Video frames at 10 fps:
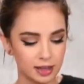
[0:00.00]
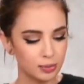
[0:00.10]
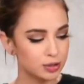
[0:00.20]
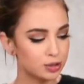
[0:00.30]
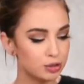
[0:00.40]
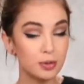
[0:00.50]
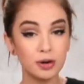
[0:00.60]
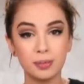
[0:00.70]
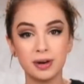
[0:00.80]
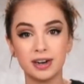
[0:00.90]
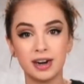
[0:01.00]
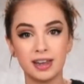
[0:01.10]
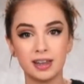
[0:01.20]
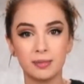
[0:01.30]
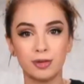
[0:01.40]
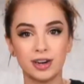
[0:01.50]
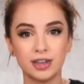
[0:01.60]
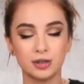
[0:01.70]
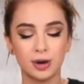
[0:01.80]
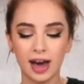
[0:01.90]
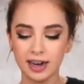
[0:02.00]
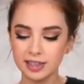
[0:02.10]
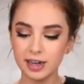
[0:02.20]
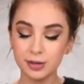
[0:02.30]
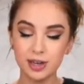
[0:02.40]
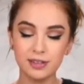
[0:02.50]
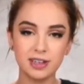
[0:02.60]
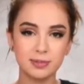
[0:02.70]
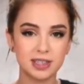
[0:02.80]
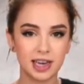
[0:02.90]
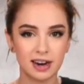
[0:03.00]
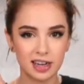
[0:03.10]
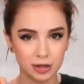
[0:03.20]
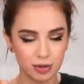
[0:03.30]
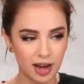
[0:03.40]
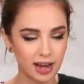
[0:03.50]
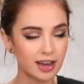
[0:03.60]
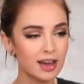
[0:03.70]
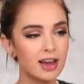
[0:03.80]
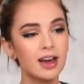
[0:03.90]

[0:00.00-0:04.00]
It was super duper early in the morning, so I decided to give this mascara a try.